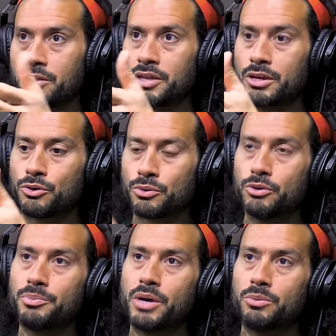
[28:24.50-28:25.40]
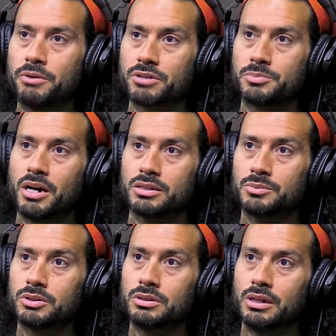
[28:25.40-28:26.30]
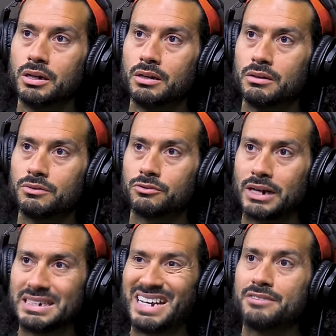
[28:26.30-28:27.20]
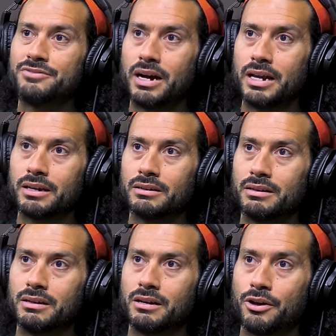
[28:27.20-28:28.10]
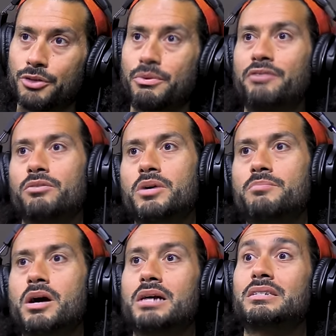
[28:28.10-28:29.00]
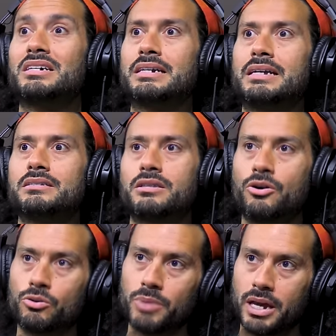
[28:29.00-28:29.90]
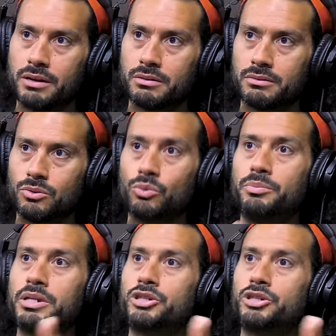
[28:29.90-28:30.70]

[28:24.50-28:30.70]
The group that would be responsible for identifying a threat from Hamas against the homeland would be